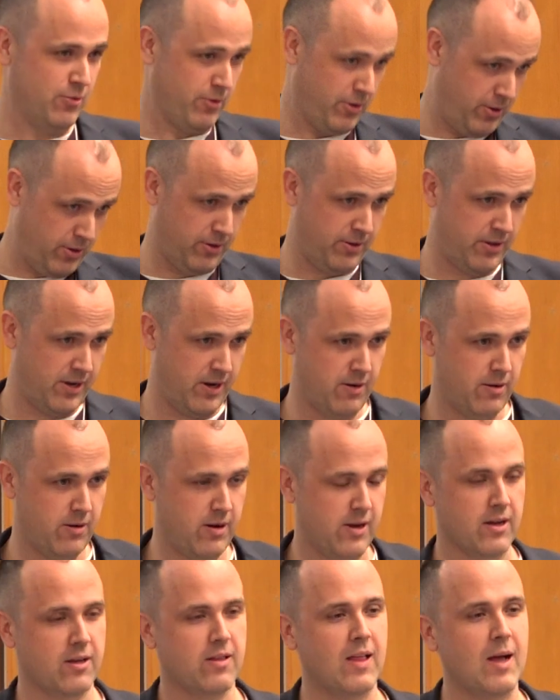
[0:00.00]
noted
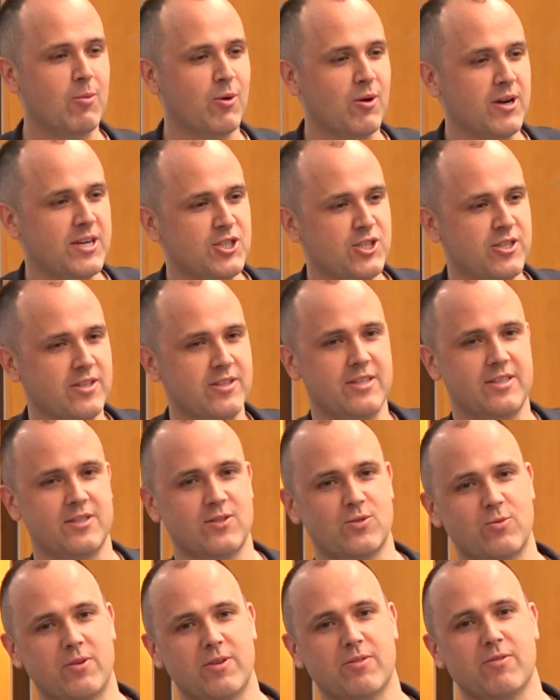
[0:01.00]
earlier, collaboration
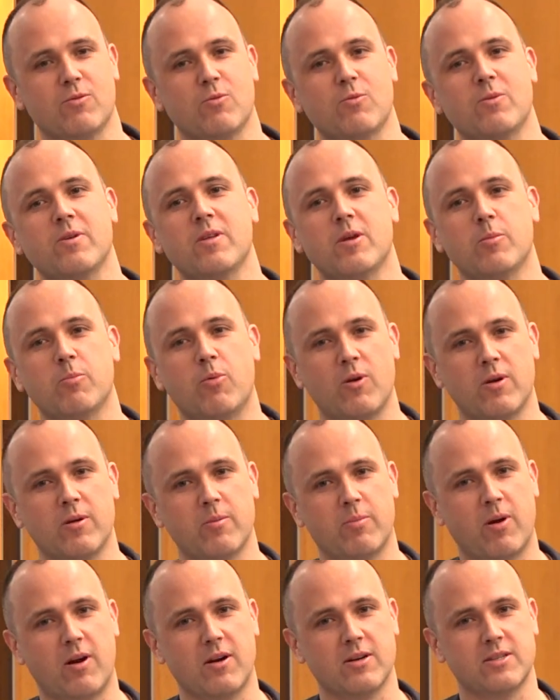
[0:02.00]
is one of the really
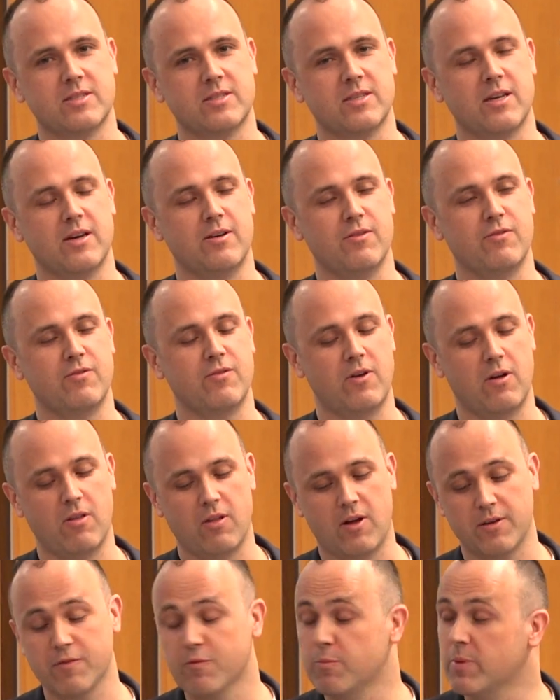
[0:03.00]
important parts of a
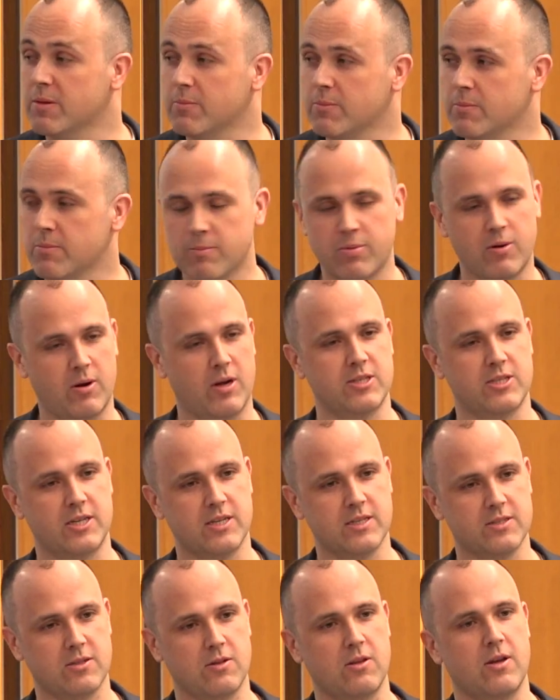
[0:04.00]
lot of BIM
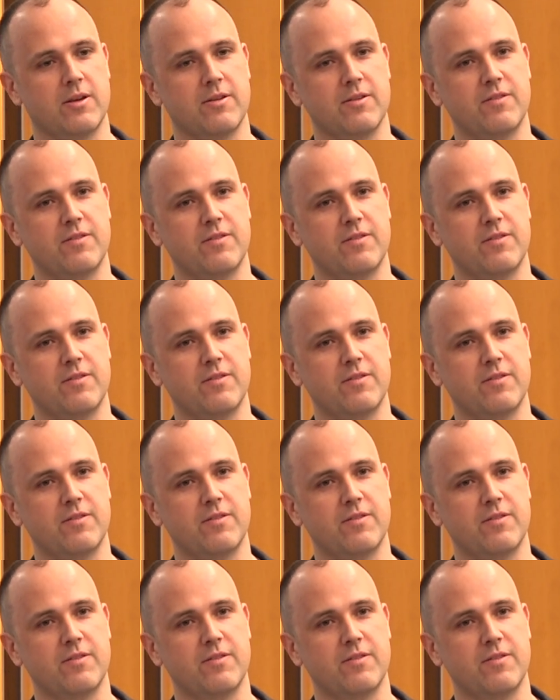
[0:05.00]
projects. A lot